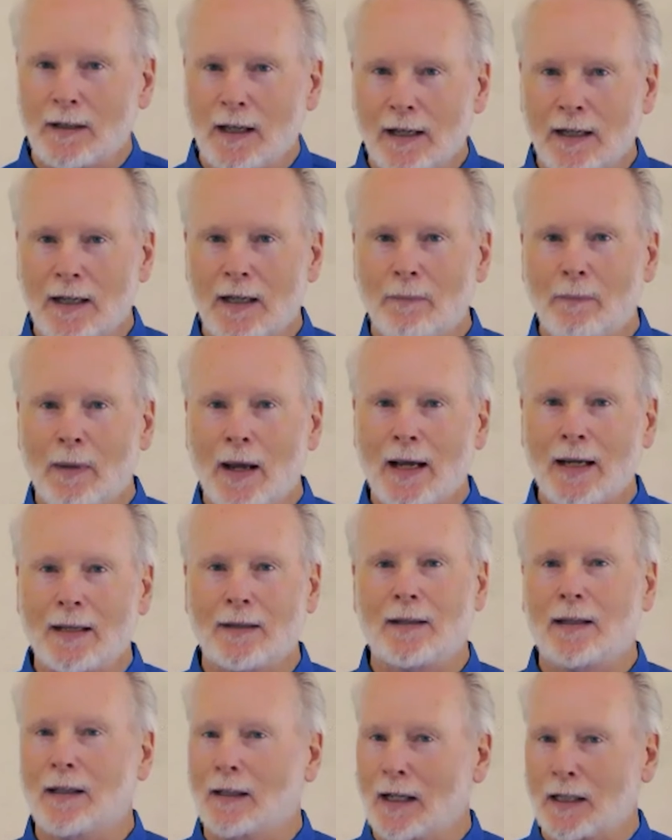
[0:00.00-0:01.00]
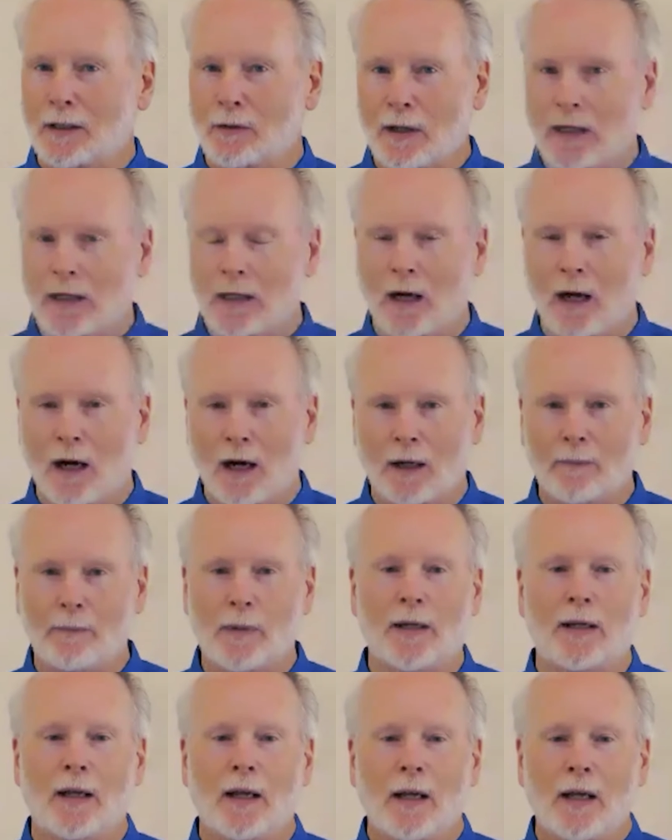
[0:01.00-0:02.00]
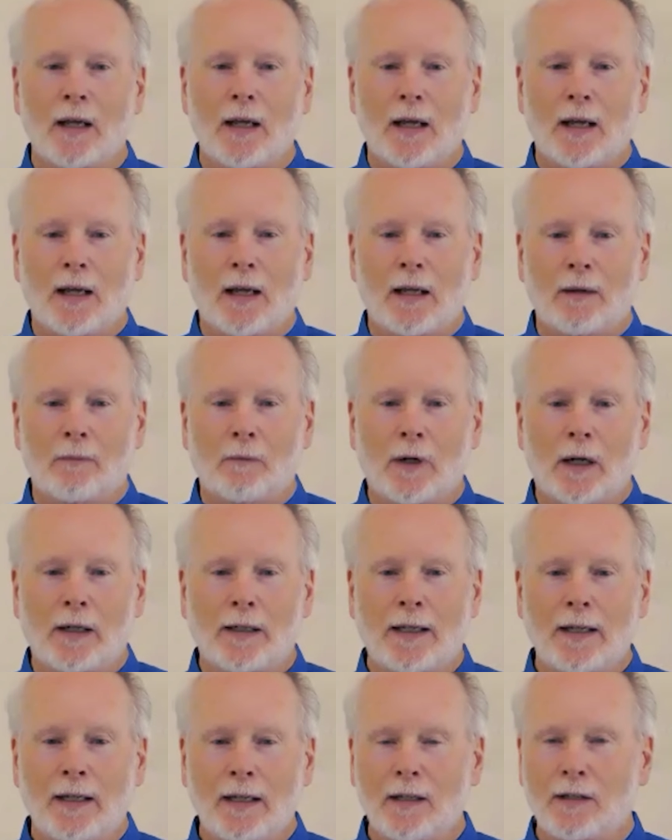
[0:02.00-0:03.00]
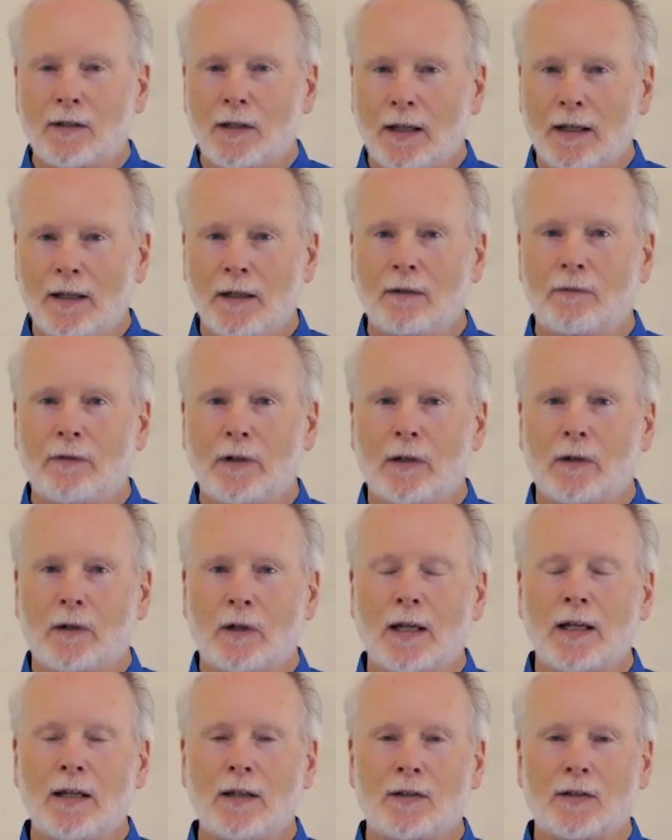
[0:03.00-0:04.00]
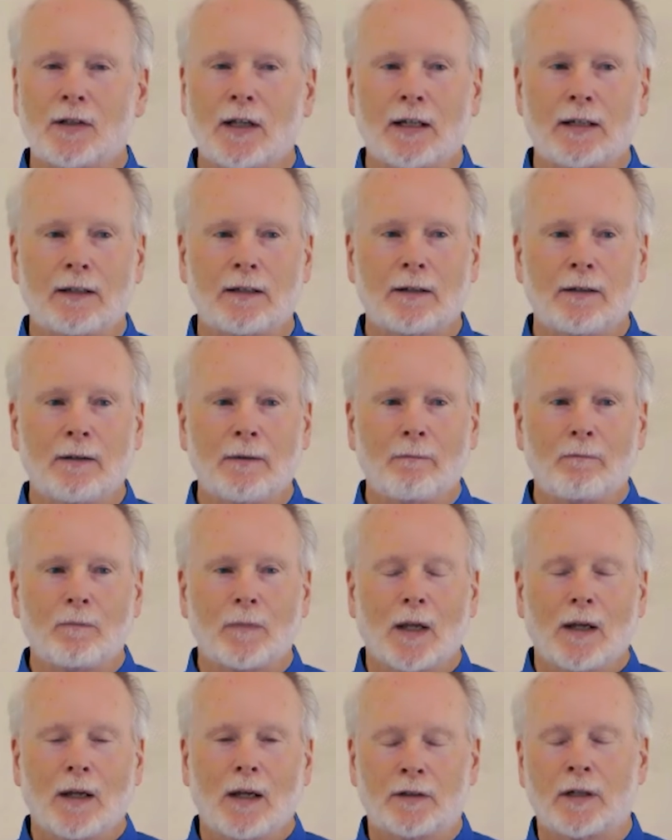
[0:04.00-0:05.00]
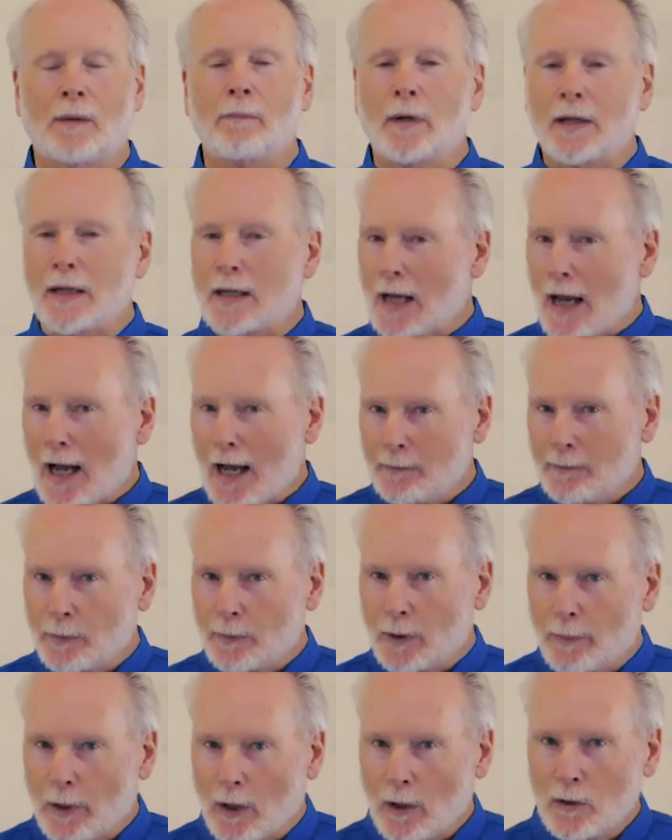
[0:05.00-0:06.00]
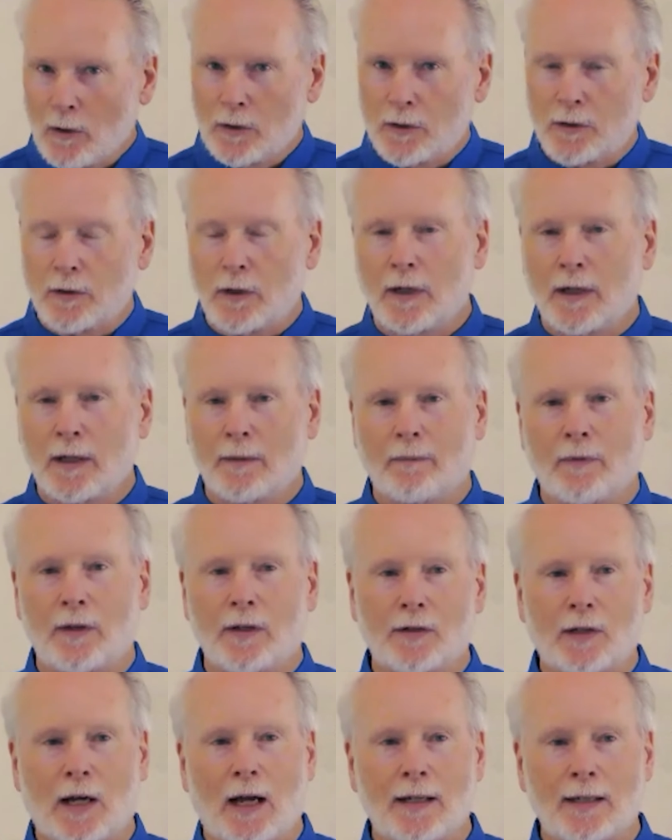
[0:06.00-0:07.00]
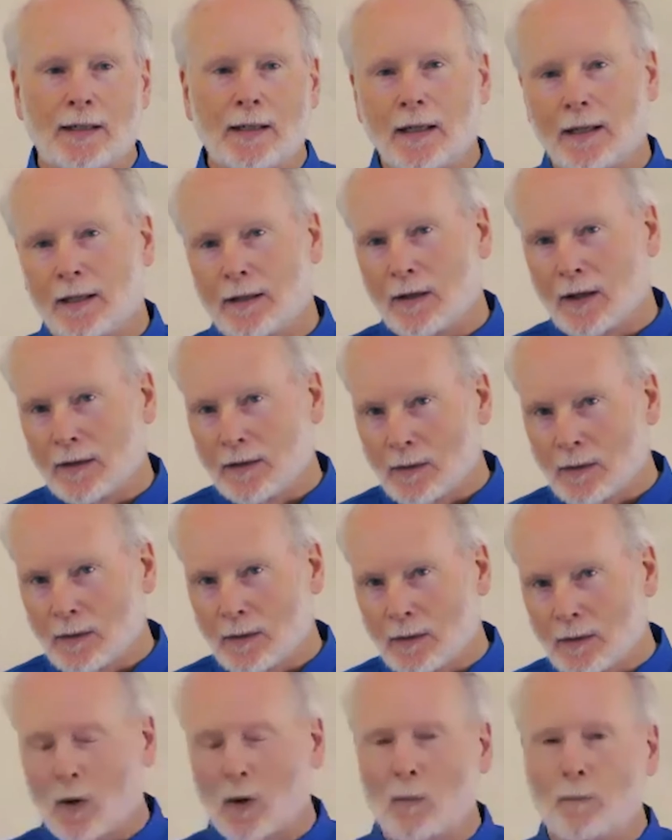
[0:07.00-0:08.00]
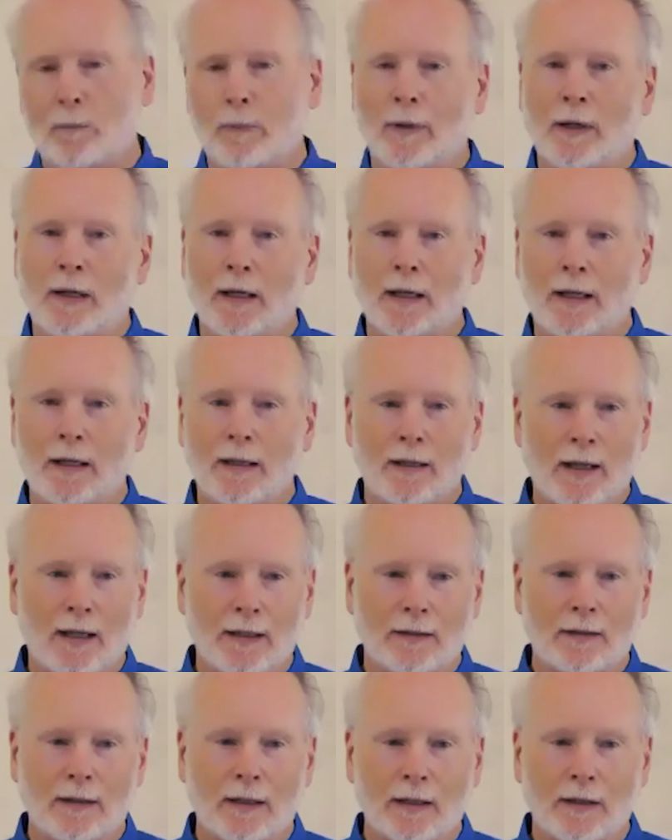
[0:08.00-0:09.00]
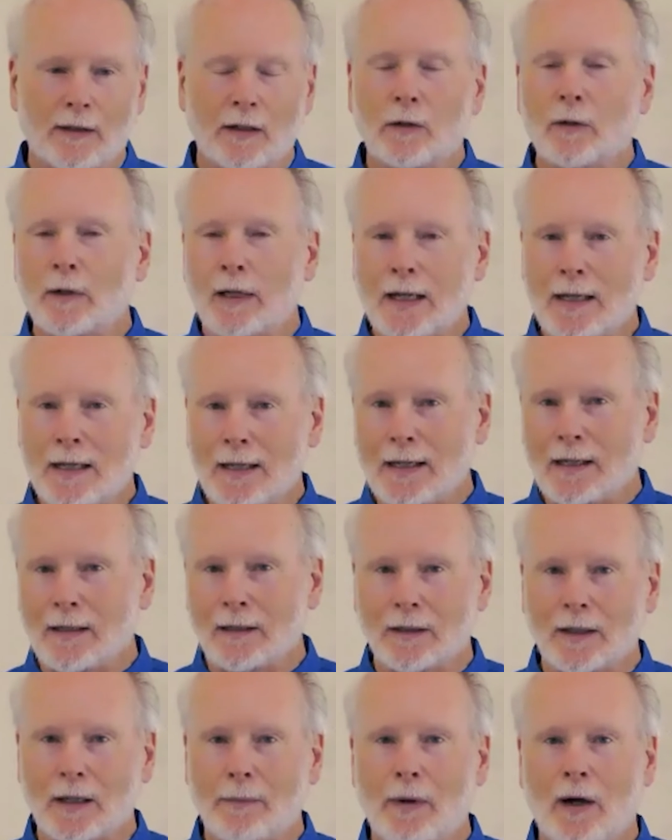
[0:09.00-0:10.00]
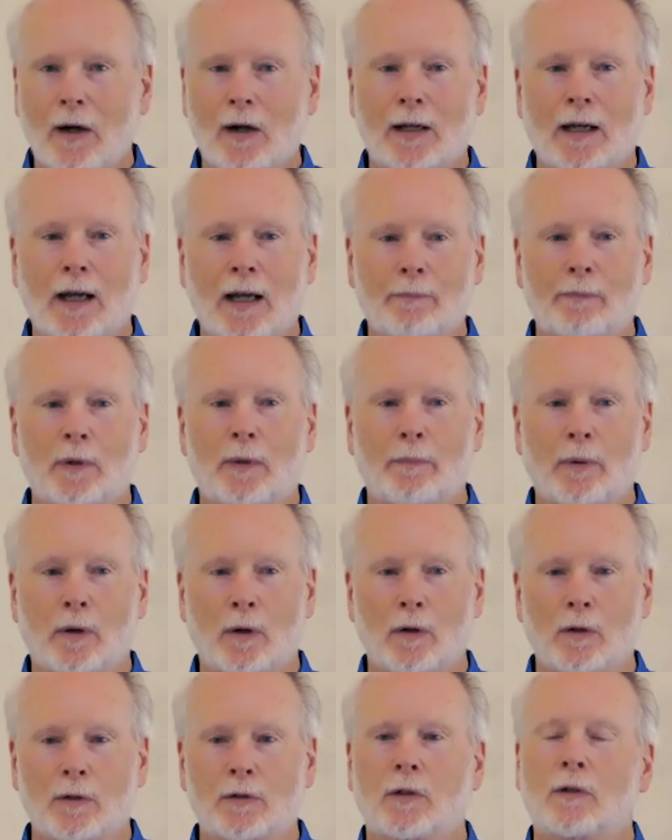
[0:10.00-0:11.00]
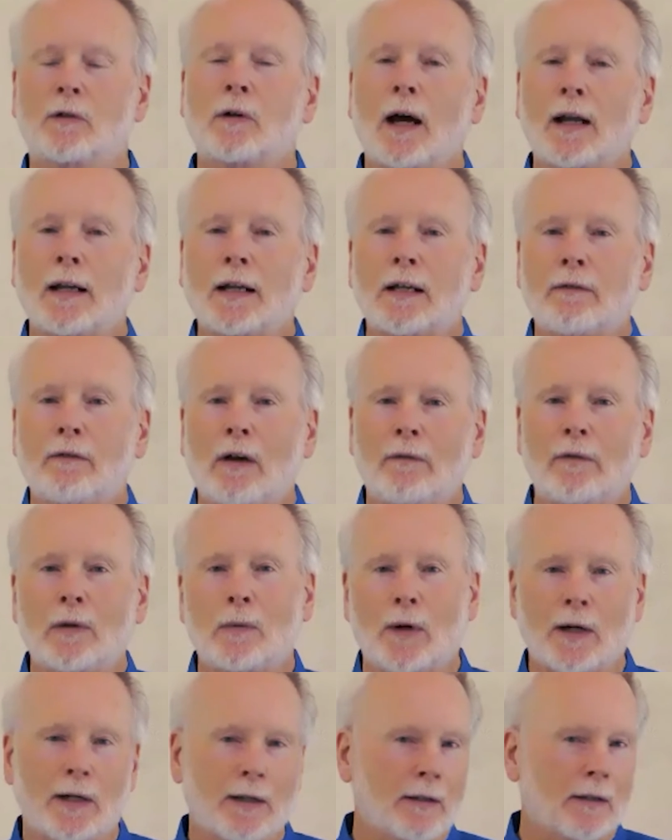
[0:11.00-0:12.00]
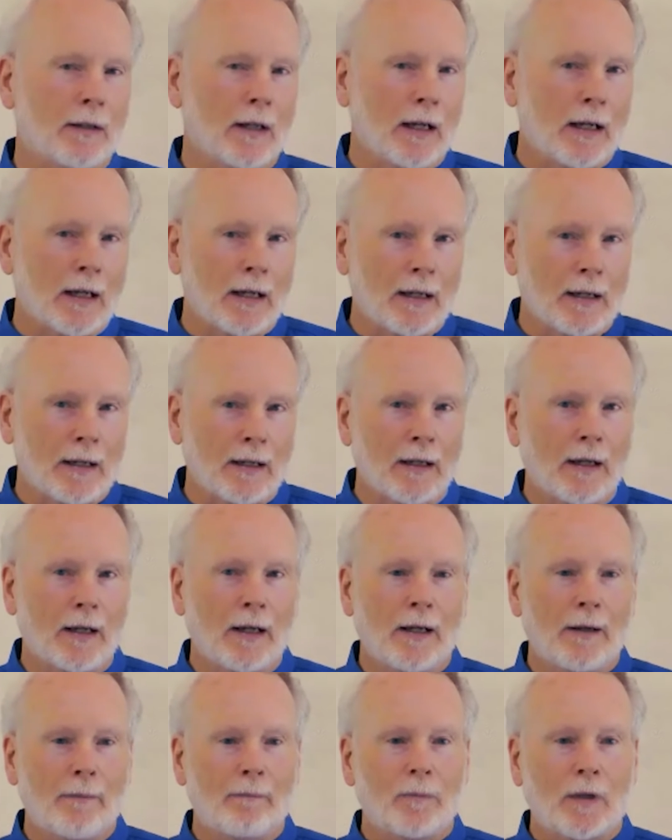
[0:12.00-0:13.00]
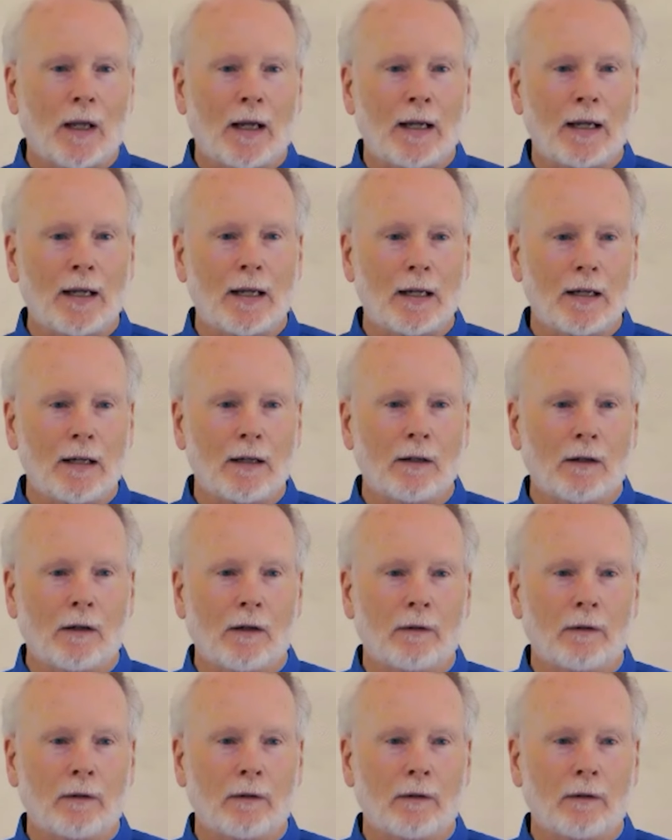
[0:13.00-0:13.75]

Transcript: that he made the electric car, but in his interview he said somebody had proposed to him this idea that the Pope and that the Green Deal in America had proposed, try to give everyone a